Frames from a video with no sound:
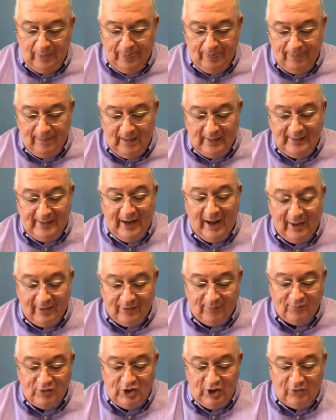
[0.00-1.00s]
the death
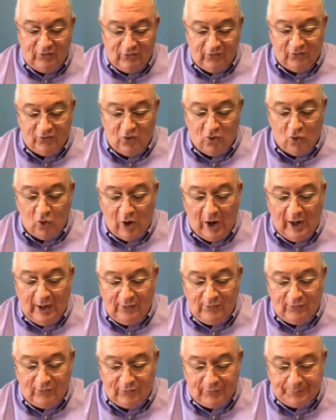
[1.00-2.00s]
of Jesus
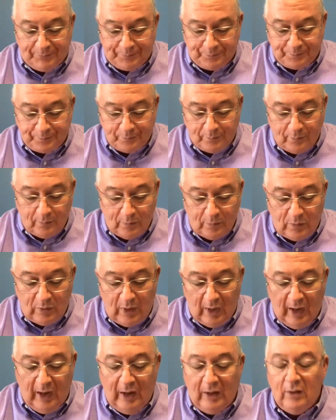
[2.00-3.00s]
Christ.
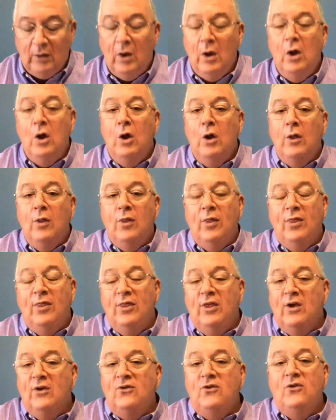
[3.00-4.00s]
And
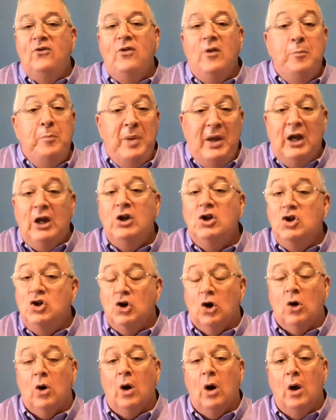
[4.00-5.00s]
this is the
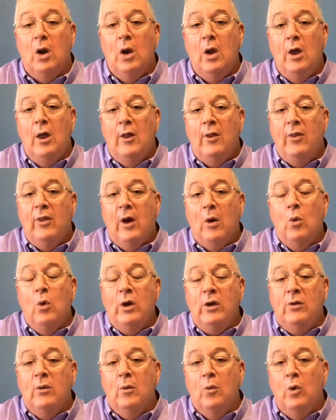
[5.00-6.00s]
picture that
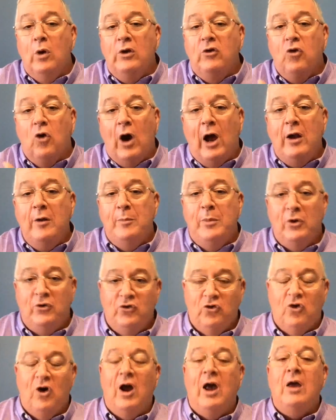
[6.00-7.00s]
we, we try to
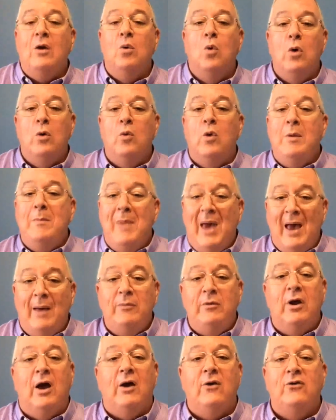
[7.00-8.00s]
portray when we
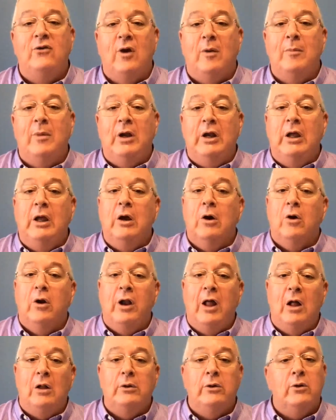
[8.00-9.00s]
baptize somebody here at
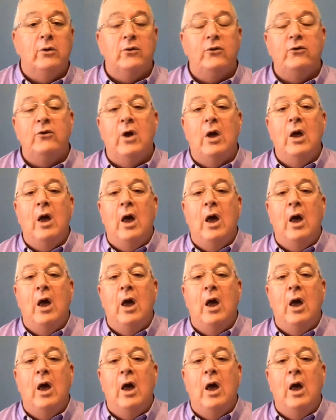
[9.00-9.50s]
Elders.